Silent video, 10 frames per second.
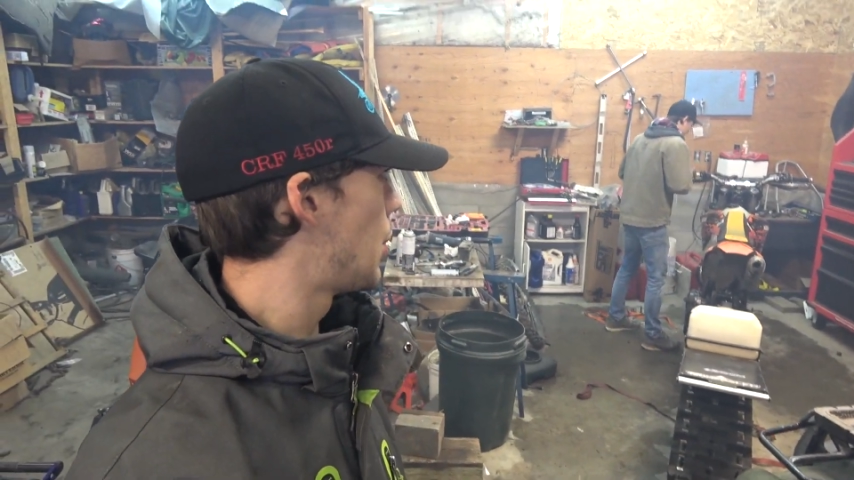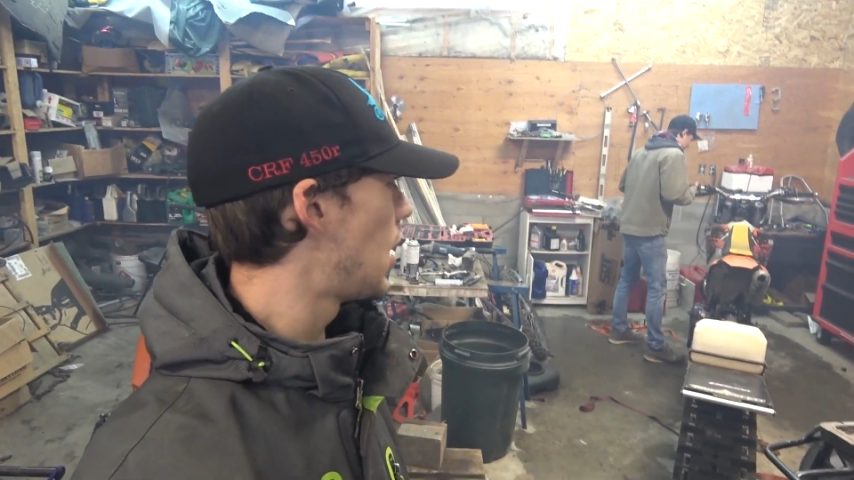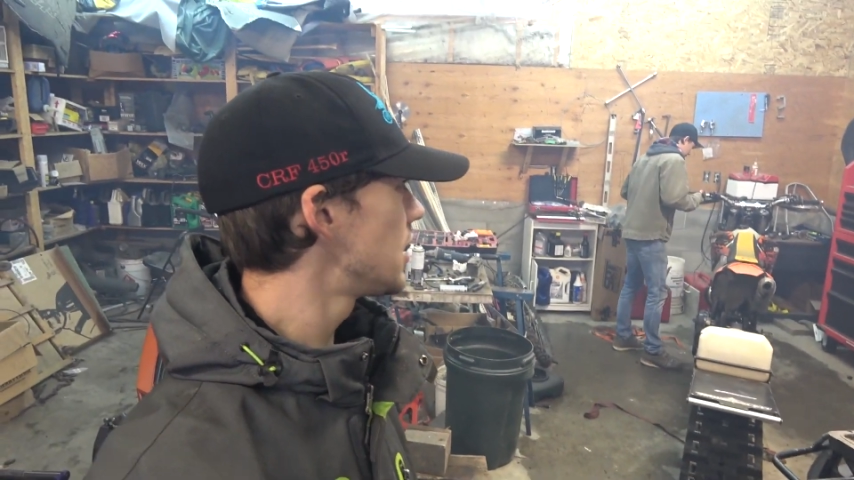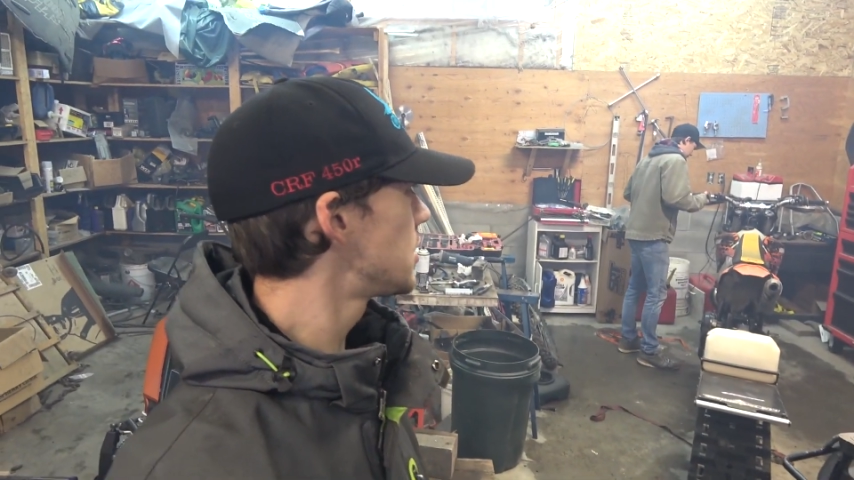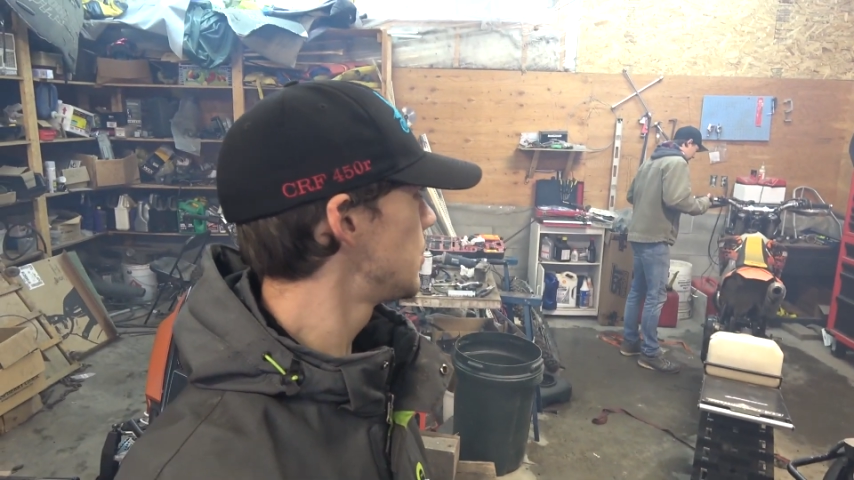
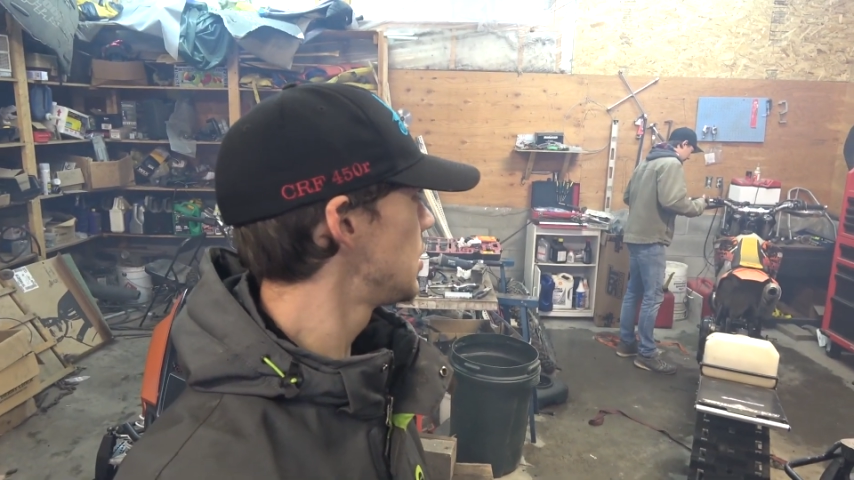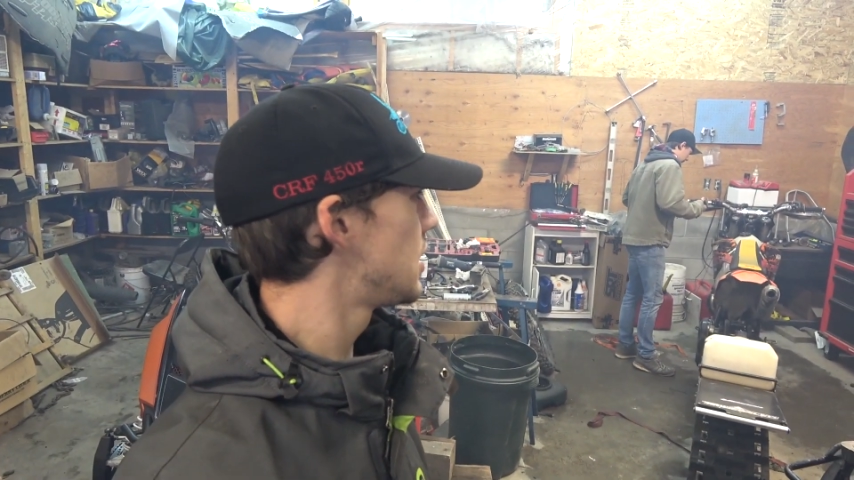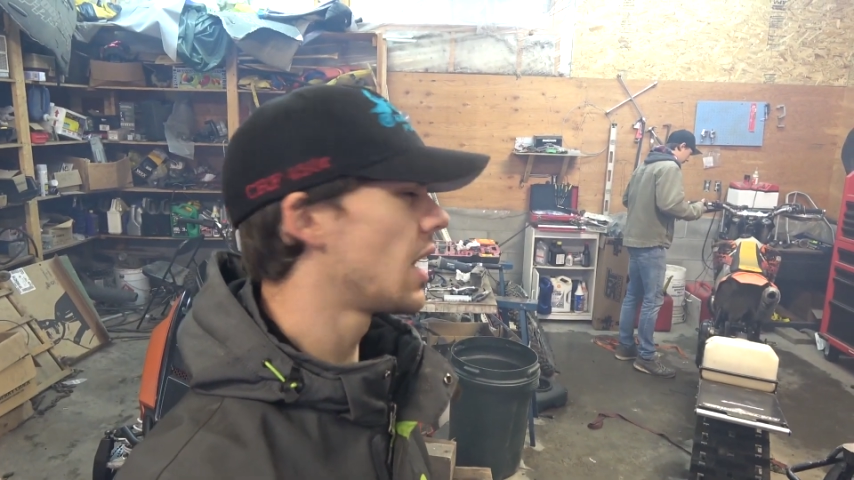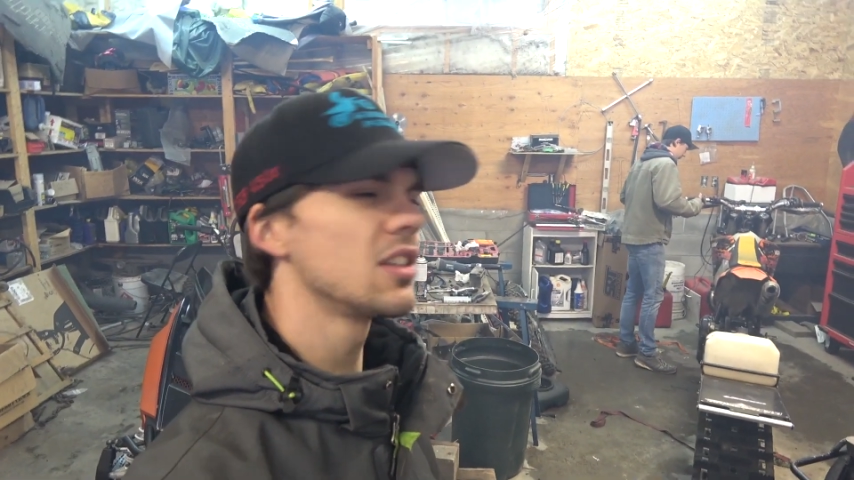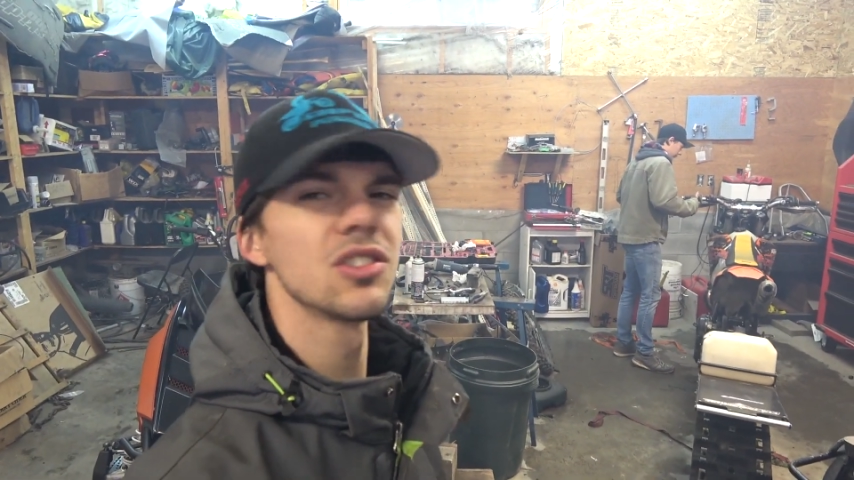possibly
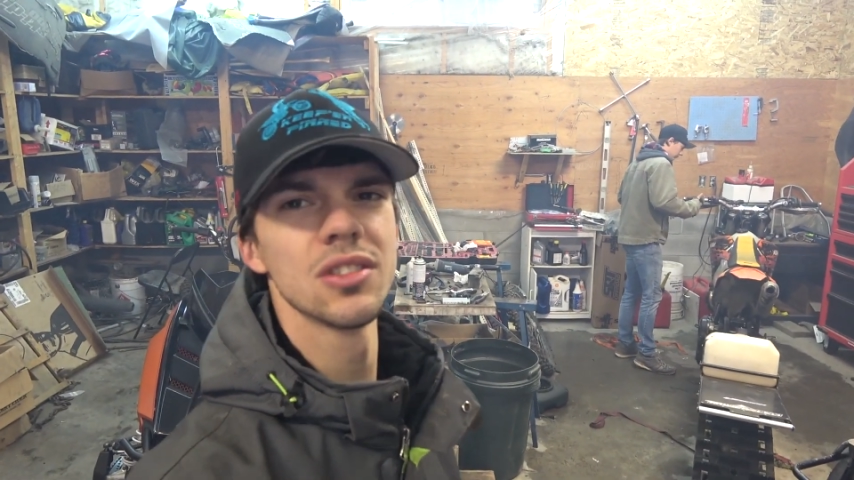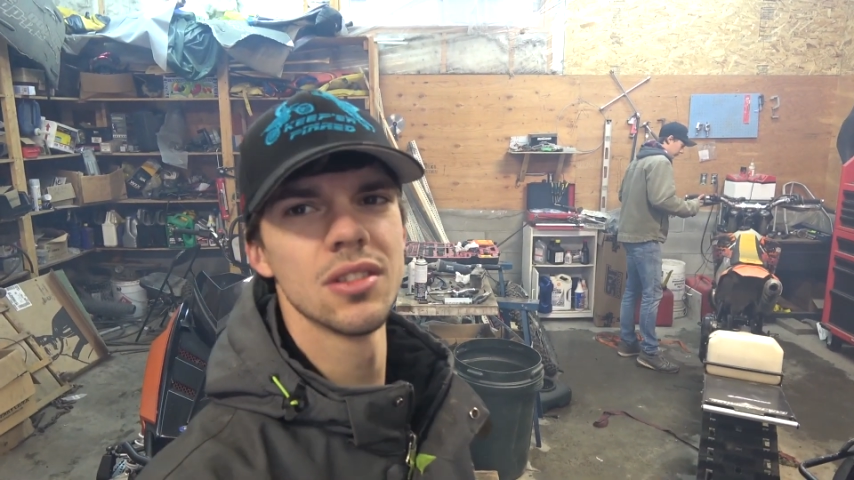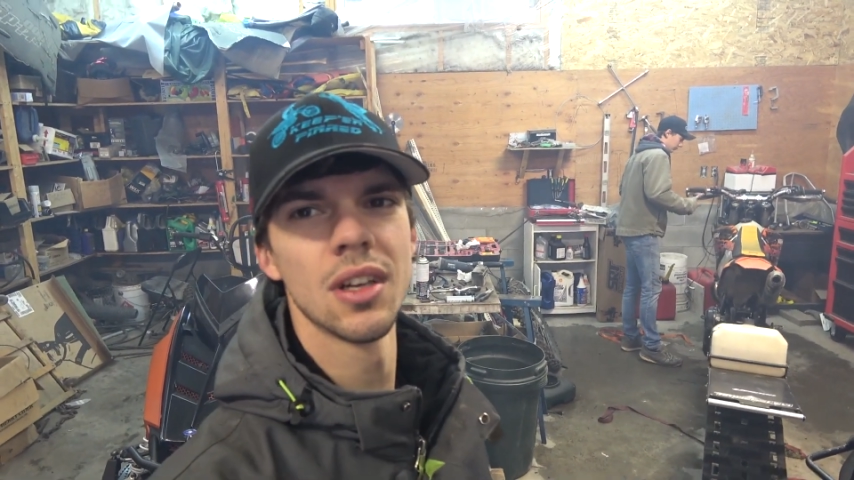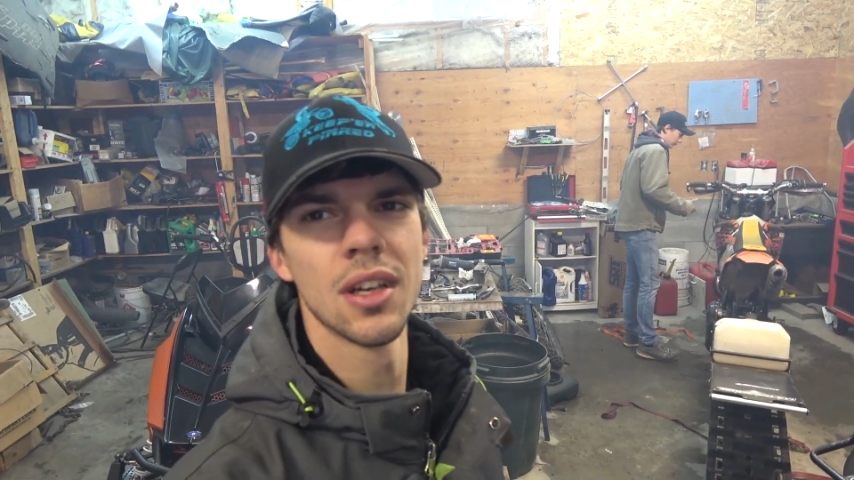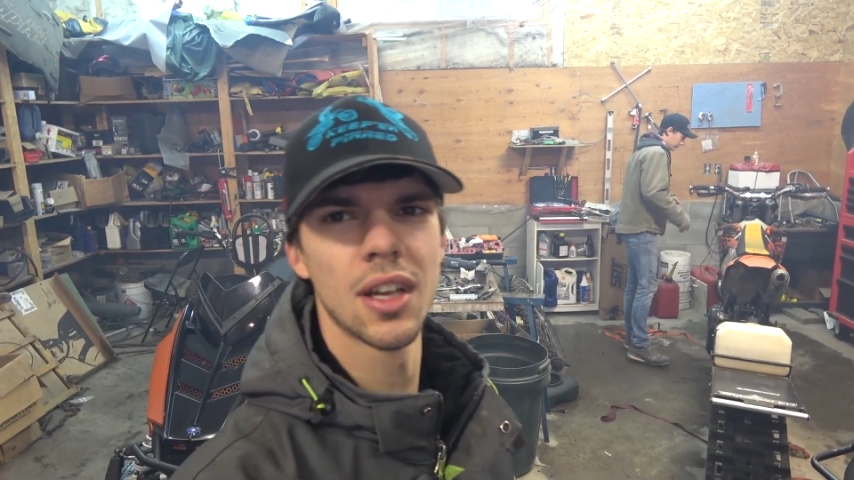
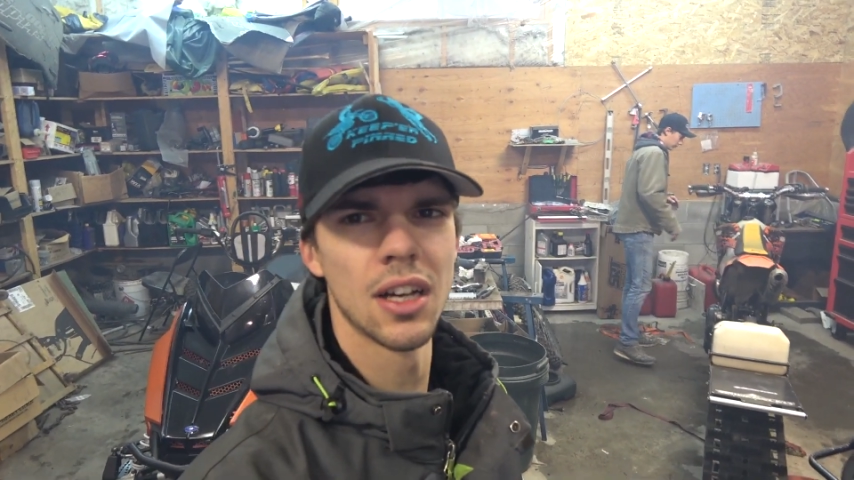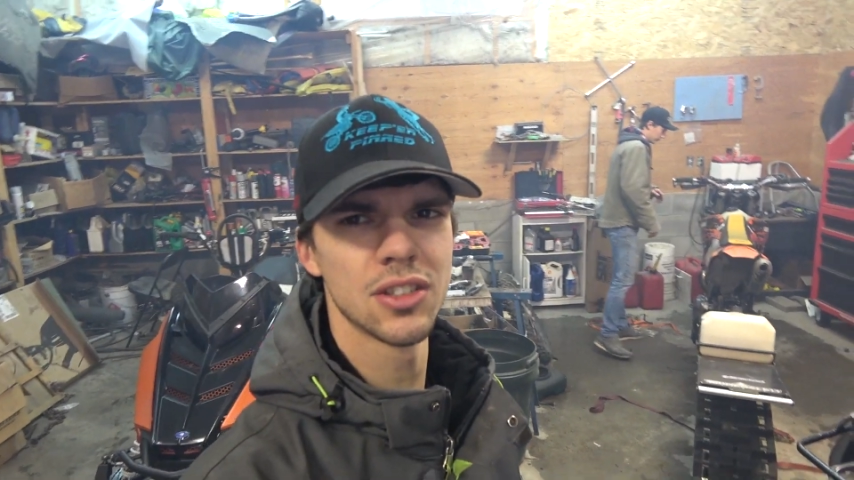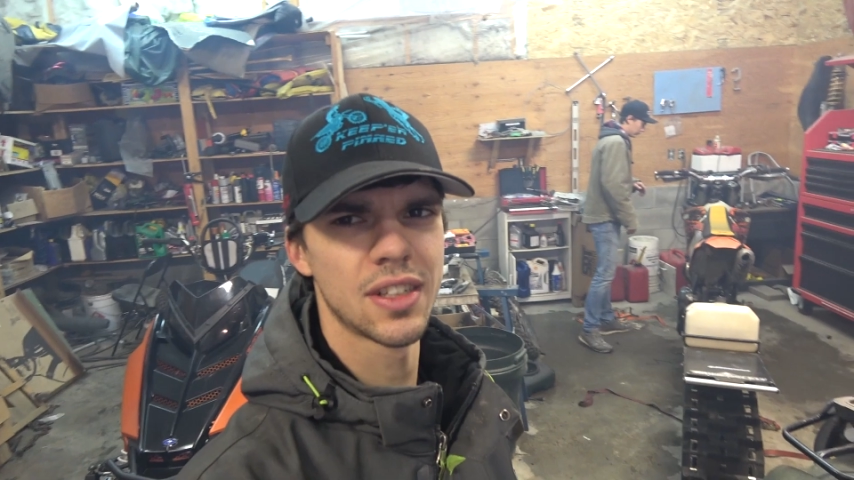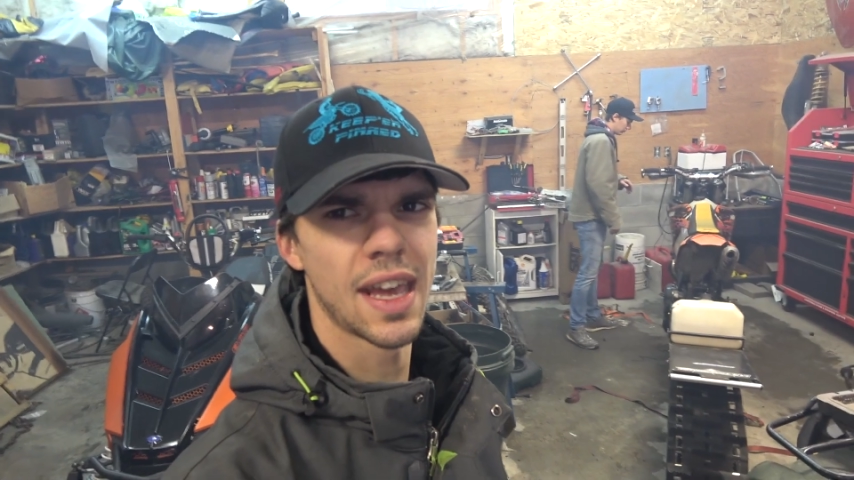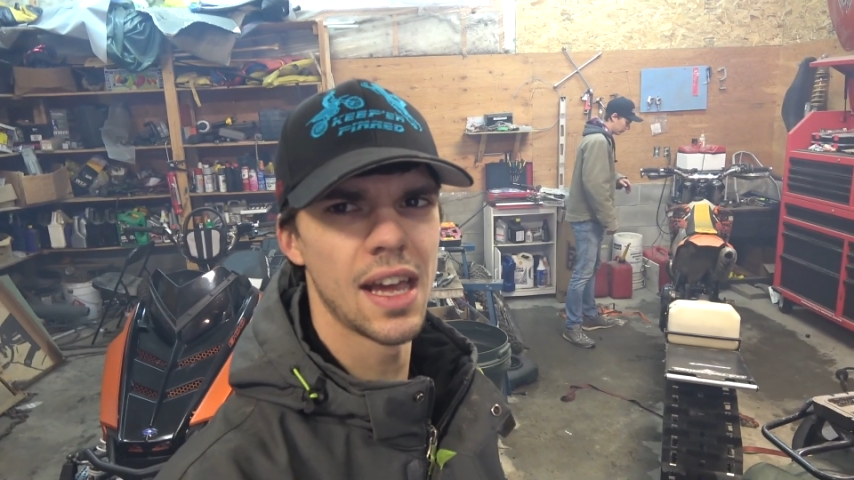cousin
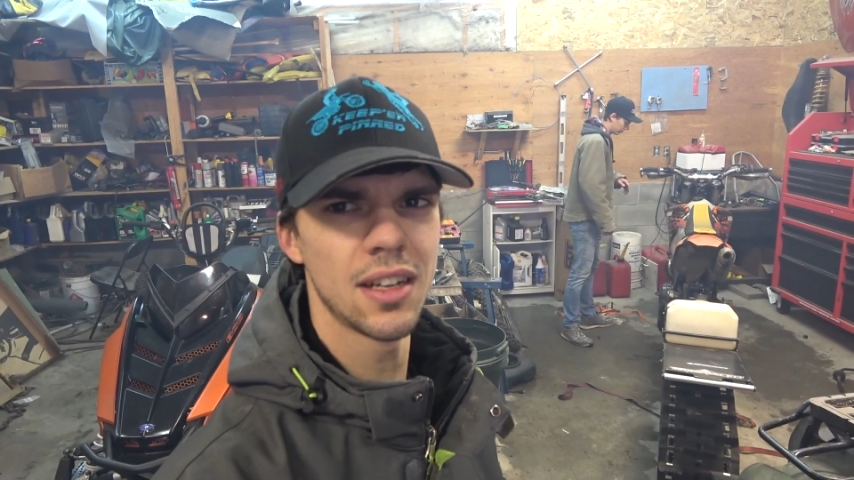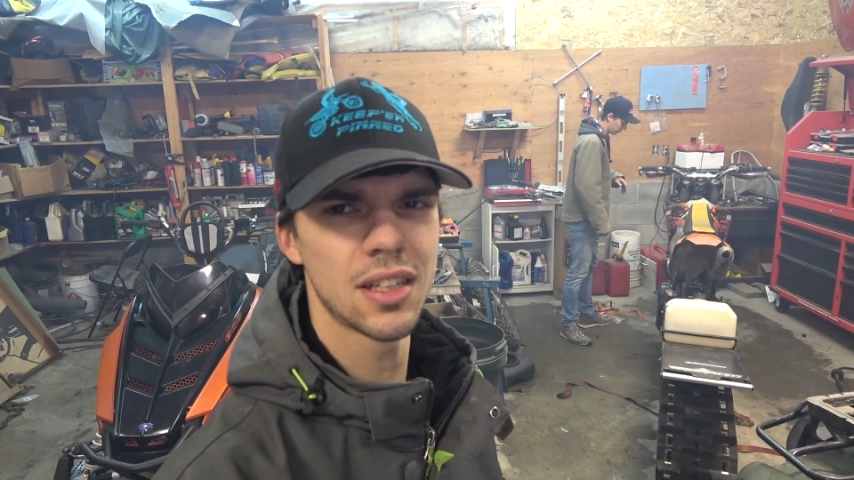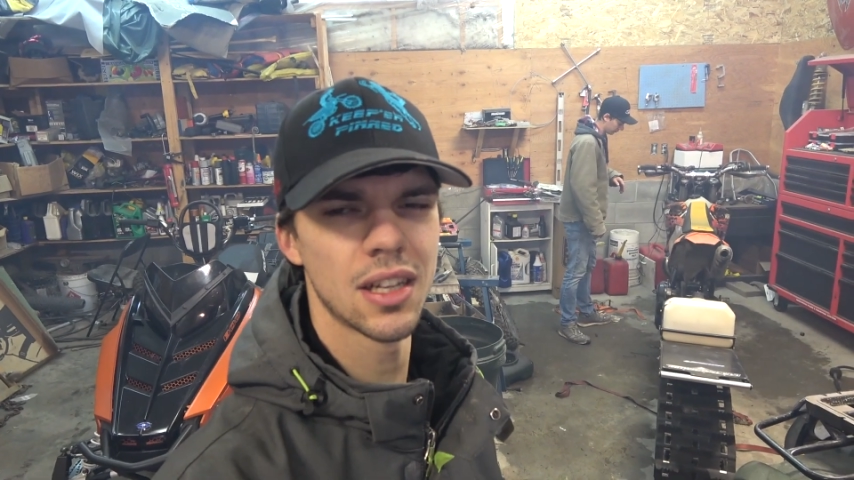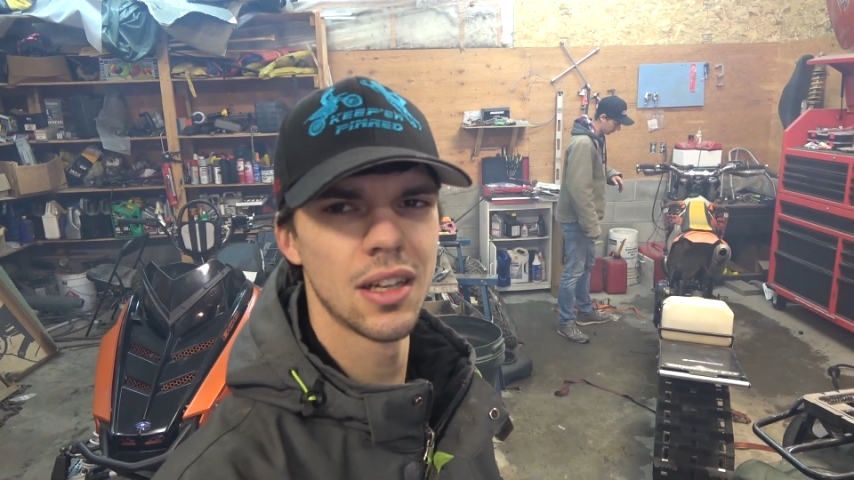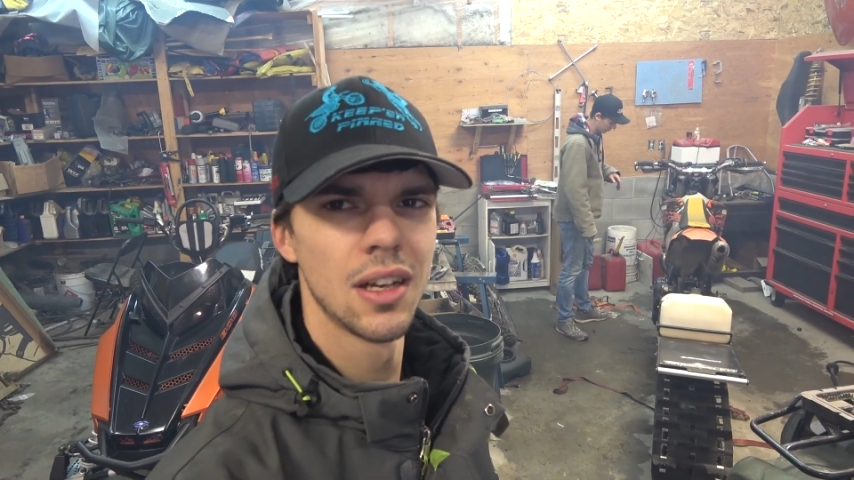Kent